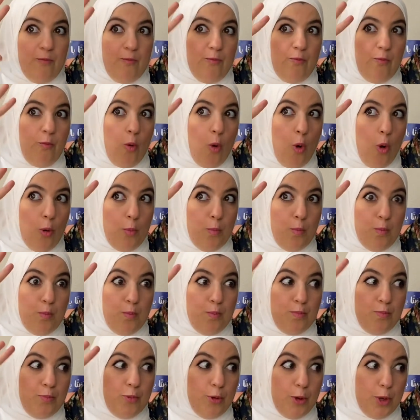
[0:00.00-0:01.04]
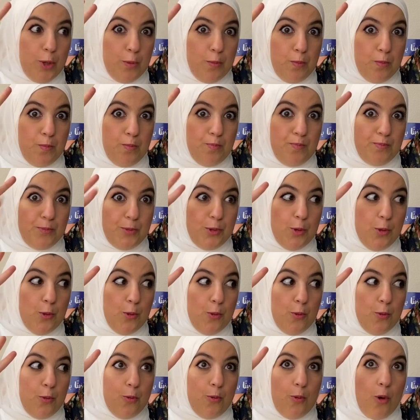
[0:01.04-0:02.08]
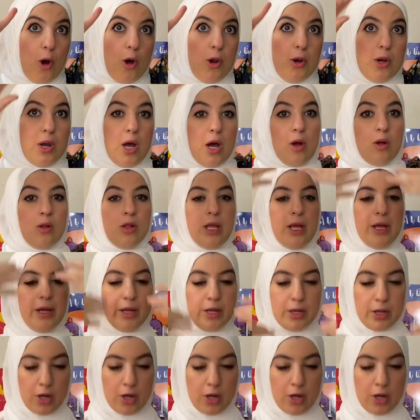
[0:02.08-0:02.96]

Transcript: four, three, two, one. Now let it